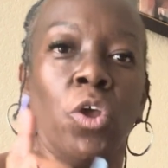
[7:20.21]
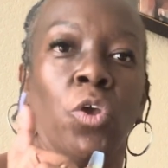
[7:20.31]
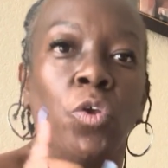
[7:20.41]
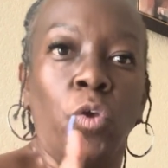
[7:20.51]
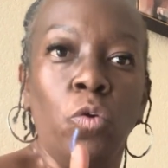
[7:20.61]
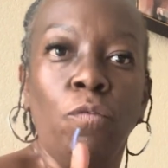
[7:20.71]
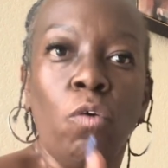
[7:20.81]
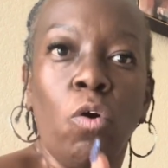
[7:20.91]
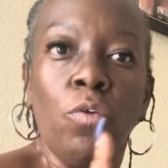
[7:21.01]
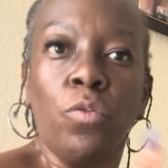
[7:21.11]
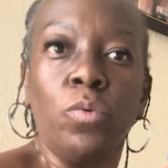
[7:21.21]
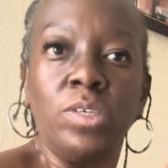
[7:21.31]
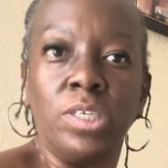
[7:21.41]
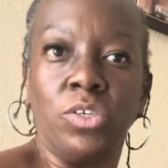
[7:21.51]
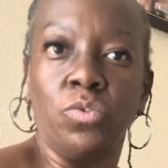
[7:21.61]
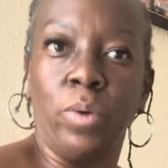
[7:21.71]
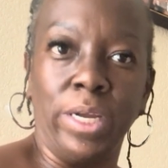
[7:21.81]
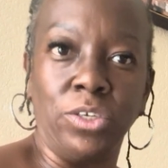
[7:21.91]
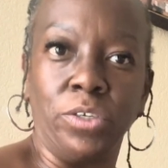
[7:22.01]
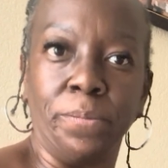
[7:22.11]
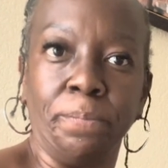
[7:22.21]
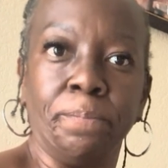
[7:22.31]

You've gone through a situation.